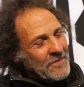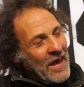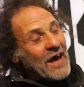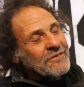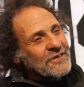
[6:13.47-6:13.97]

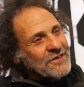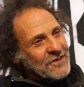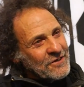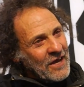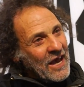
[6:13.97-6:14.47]
Out
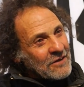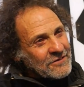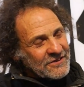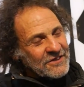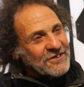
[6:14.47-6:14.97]

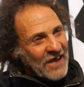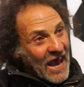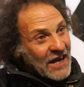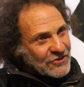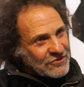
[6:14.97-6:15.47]
at these
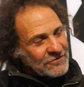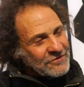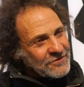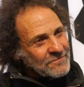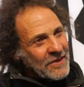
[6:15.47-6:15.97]

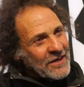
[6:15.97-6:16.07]
actions,